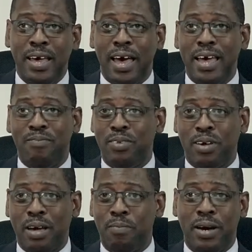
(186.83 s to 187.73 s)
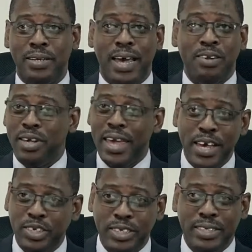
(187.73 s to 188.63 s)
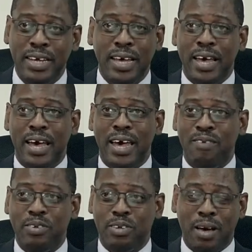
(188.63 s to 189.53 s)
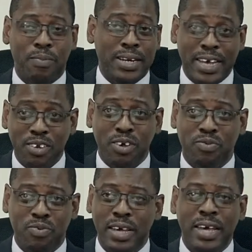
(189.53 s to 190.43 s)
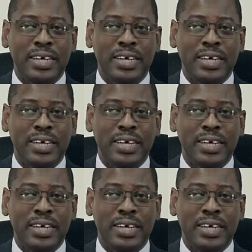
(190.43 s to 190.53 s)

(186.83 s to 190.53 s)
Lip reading: if you talk about education, if you talk about industry,